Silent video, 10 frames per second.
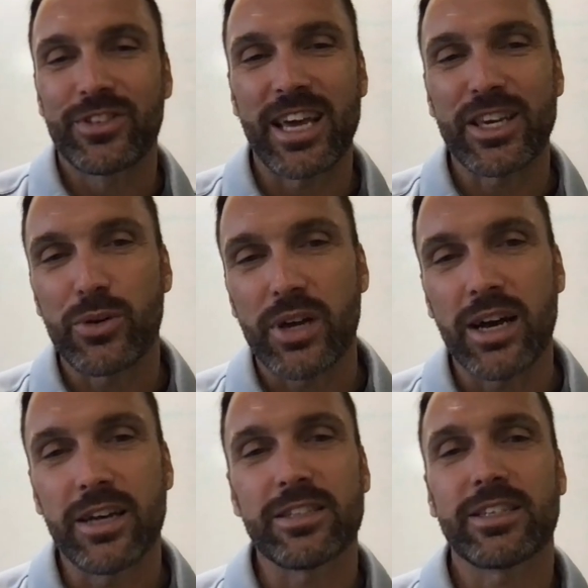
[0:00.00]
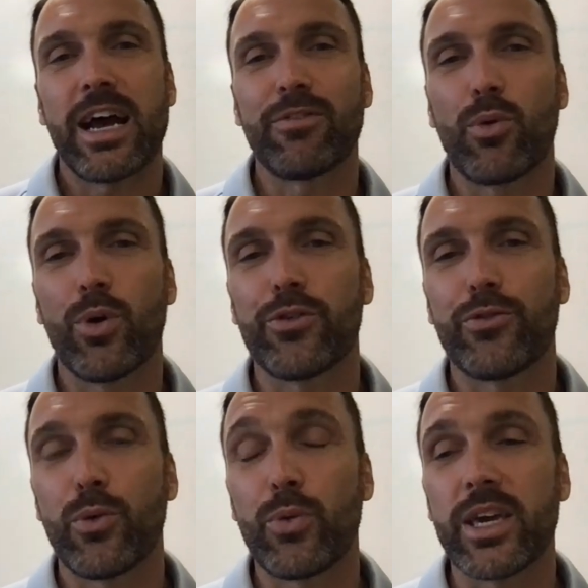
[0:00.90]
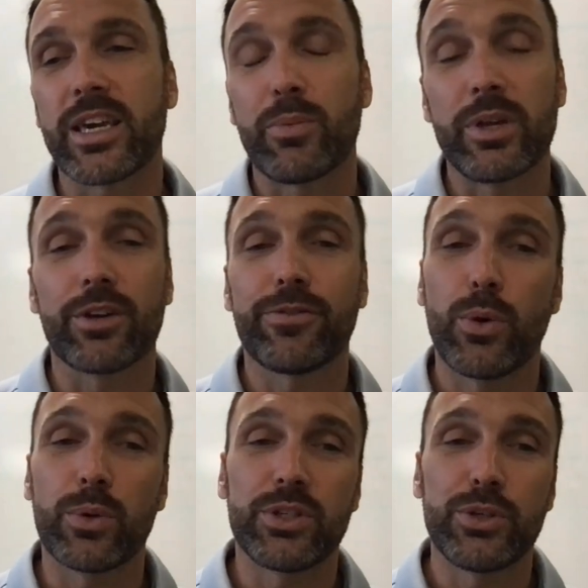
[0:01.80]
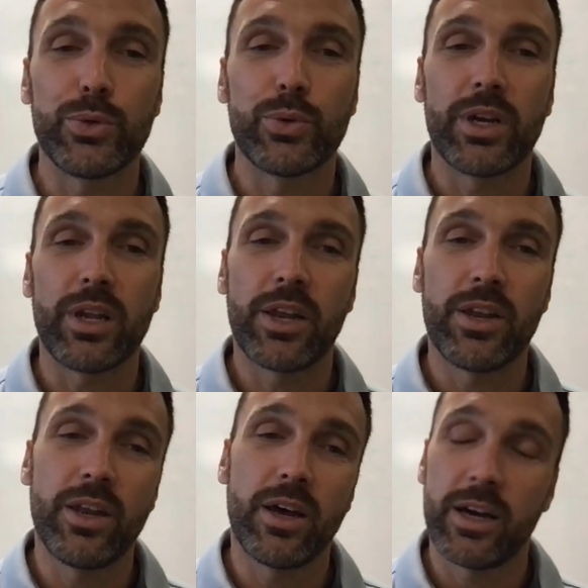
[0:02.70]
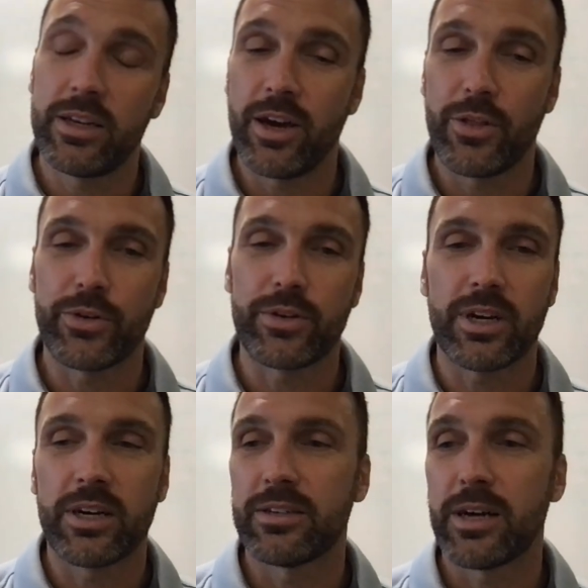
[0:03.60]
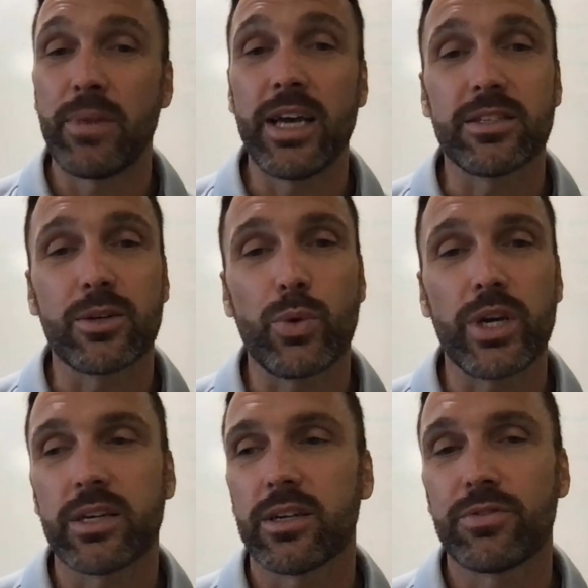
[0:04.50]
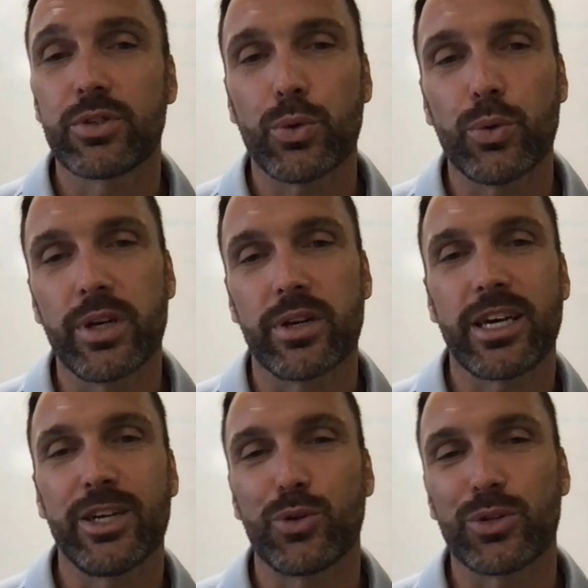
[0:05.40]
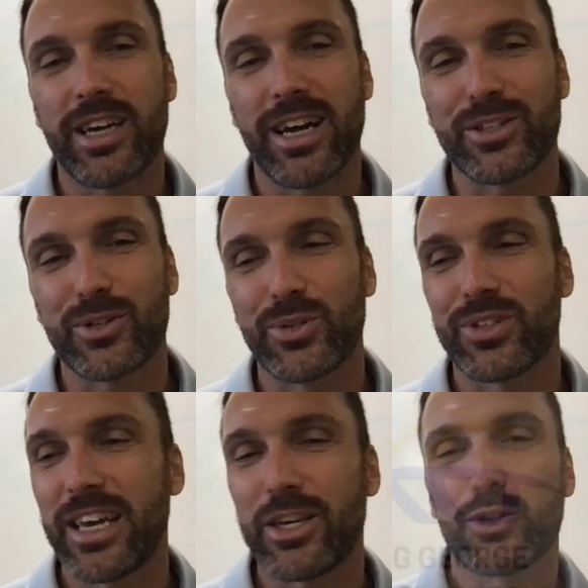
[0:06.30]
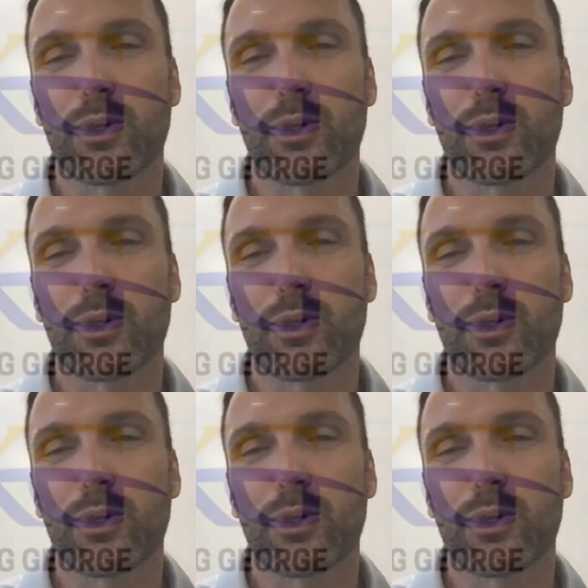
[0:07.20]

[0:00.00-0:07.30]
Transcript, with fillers: Thank you guys. Have a wonderful week, and we look forward to an, an, another uh, amazing week of school here in King George County Schools. Thank you so